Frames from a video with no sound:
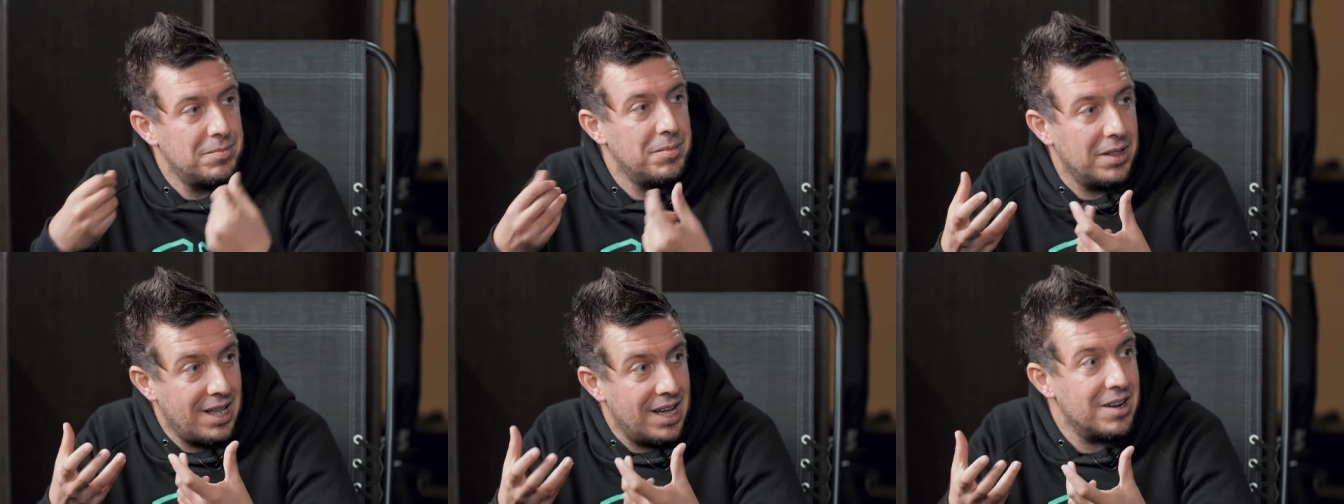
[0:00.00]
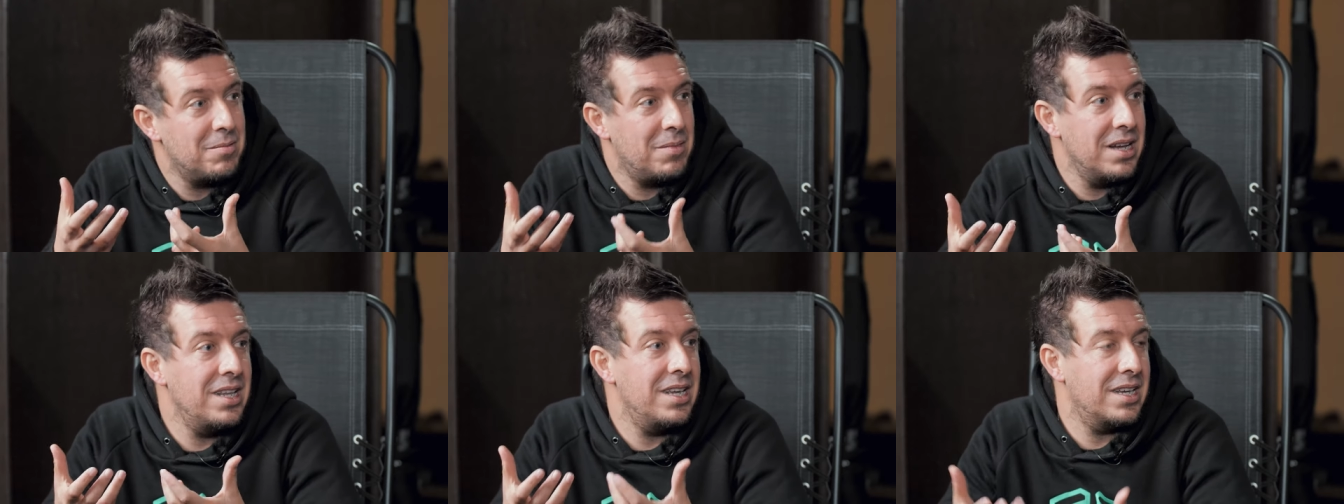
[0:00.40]
a lot
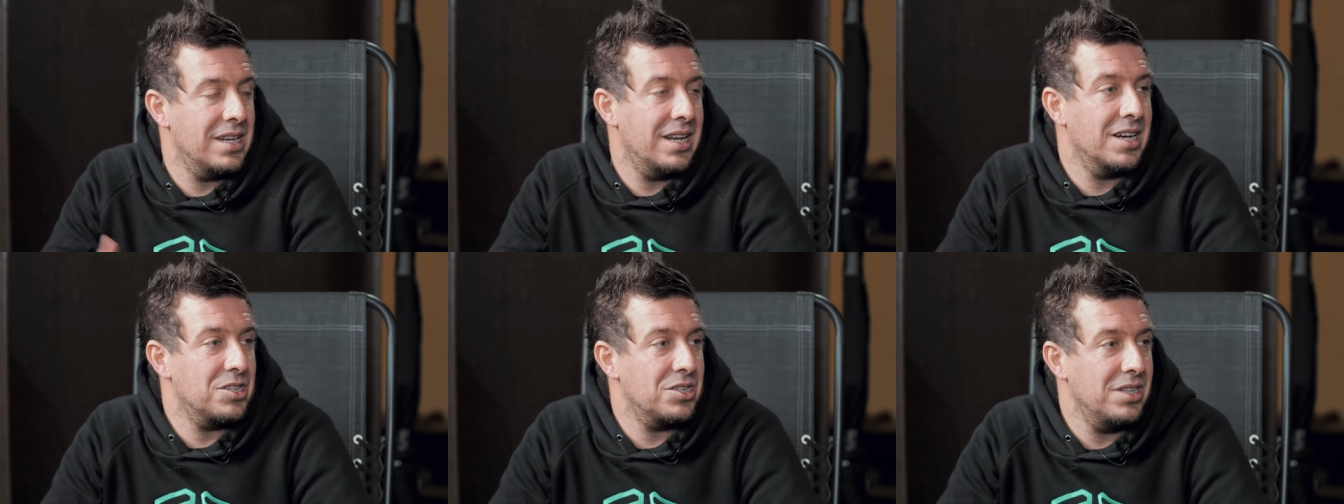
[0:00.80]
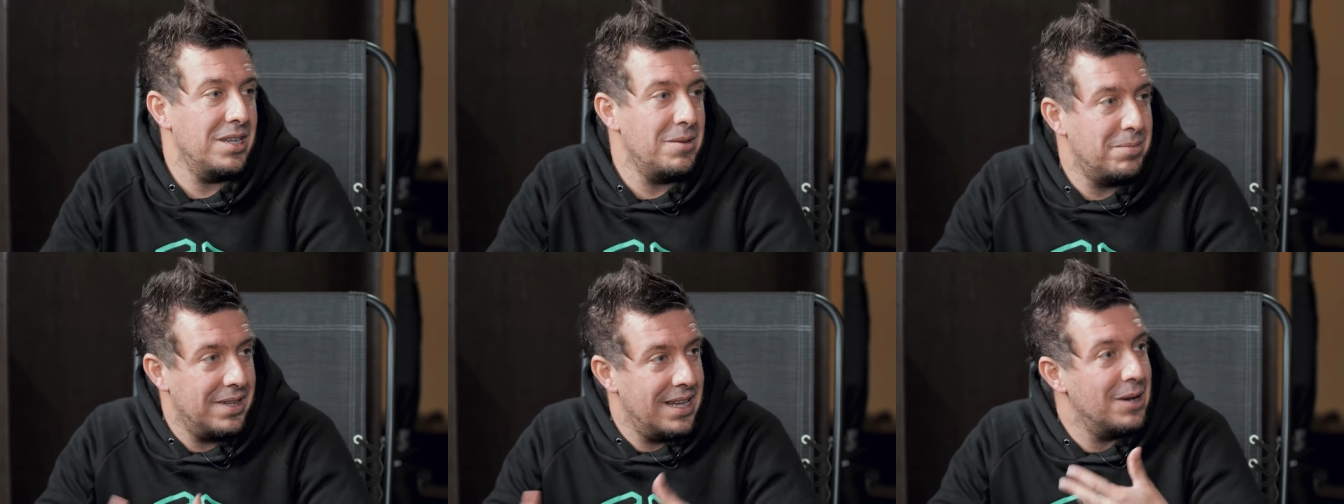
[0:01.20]
of money can
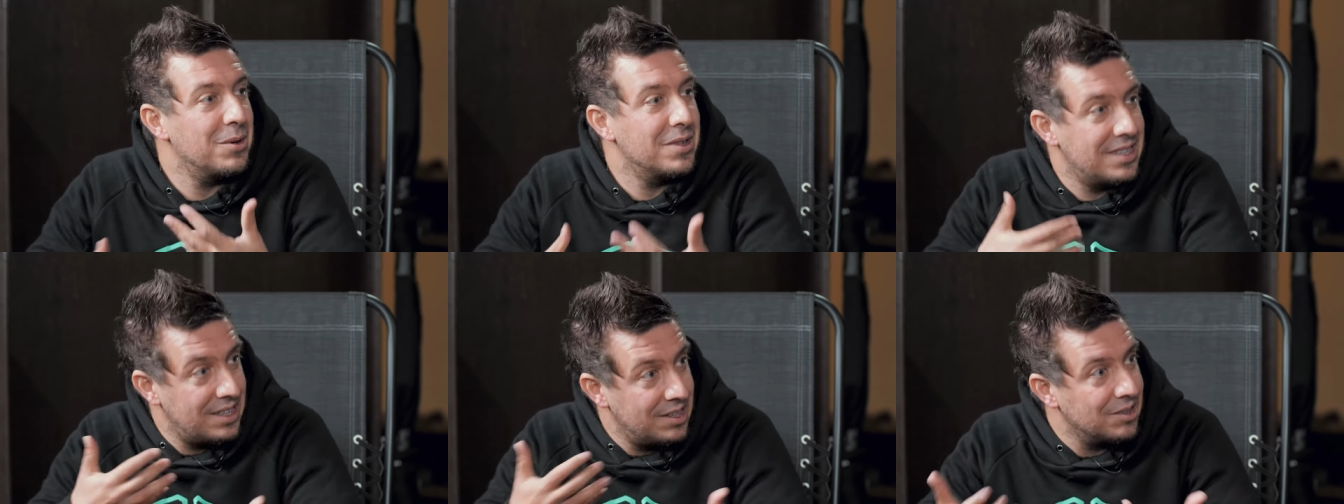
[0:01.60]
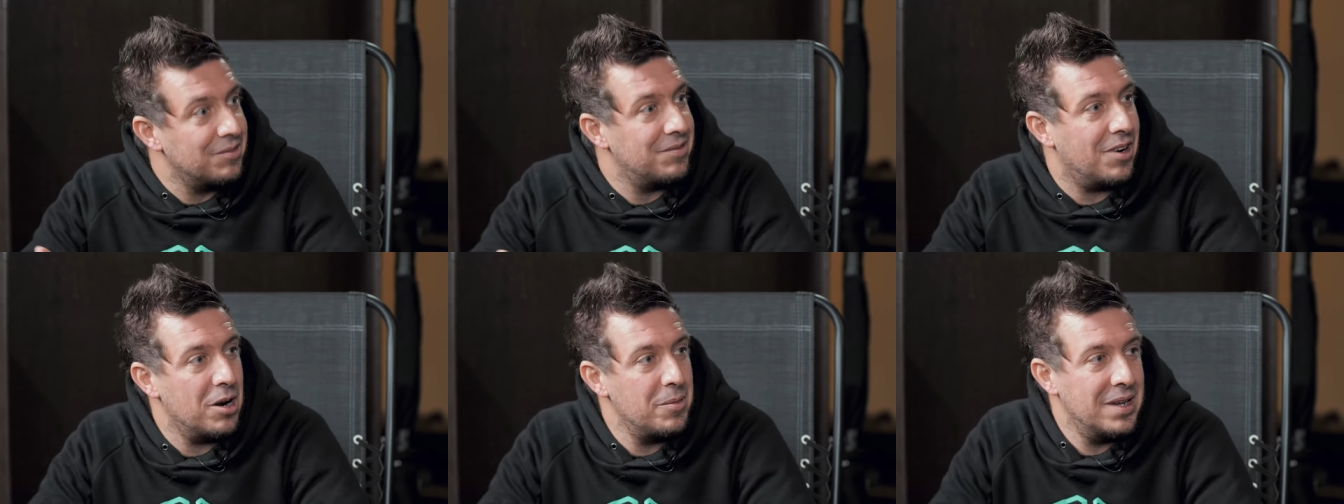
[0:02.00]
actually play with
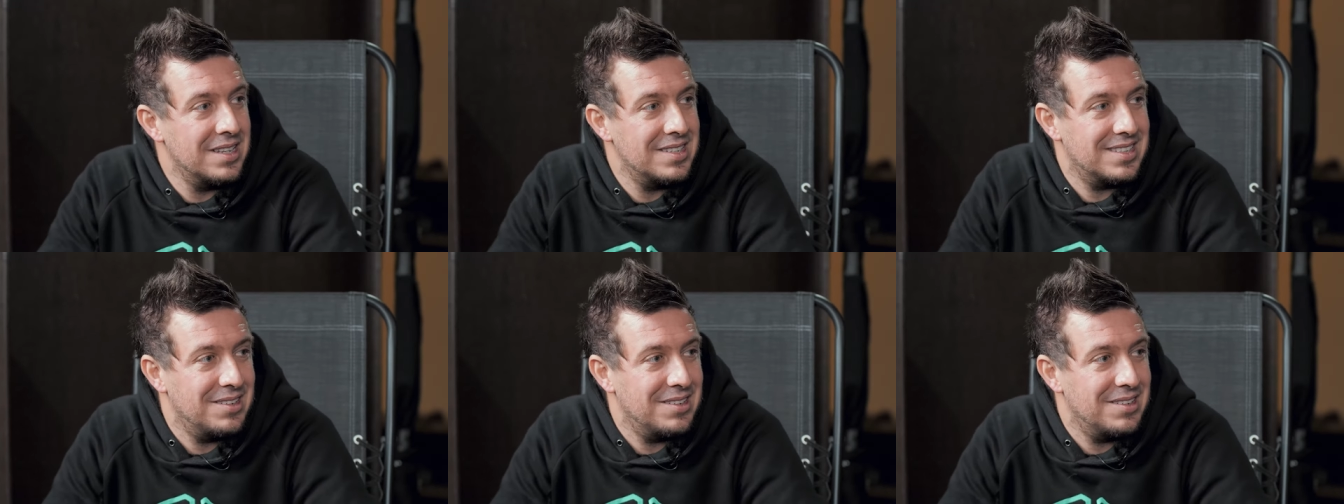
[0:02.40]
yield farming and